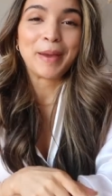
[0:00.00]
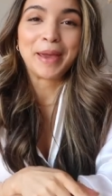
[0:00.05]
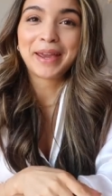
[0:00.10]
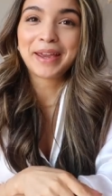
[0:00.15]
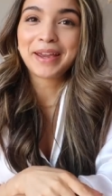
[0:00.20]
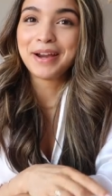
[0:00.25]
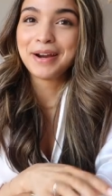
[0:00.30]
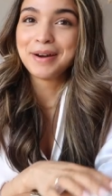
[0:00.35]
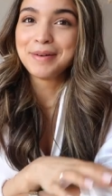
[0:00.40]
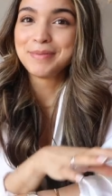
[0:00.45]

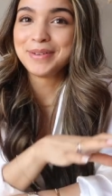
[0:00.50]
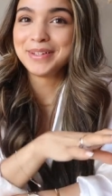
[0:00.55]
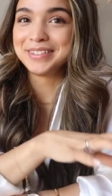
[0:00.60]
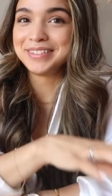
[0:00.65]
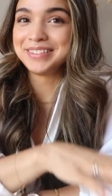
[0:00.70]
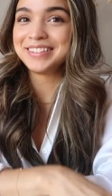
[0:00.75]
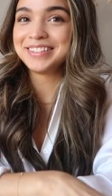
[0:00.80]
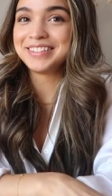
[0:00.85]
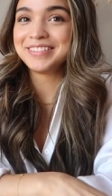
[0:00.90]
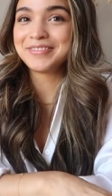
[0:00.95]
makeup
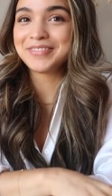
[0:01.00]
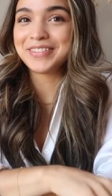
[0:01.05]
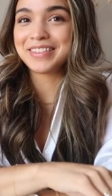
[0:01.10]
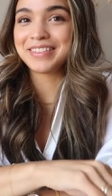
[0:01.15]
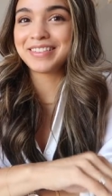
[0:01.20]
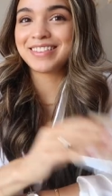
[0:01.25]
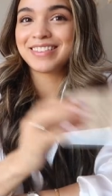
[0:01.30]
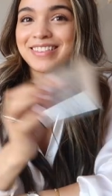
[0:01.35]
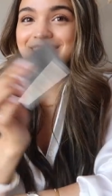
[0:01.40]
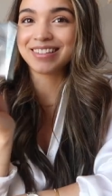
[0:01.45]
and
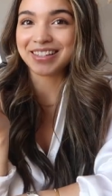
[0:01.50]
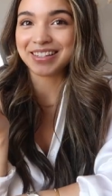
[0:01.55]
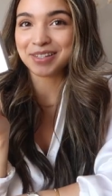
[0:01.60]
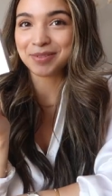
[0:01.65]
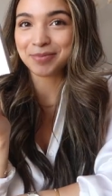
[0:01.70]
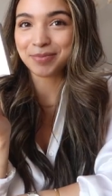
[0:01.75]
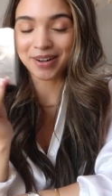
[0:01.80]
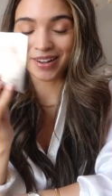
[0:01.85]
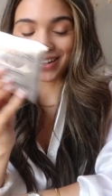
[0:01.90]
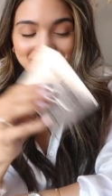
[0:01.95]
with these
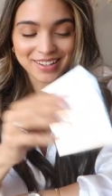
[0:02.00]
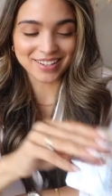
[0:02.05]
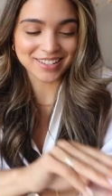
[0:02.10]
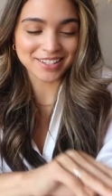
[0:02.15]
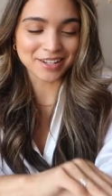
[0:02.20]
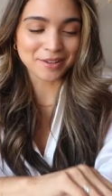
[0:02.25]
products.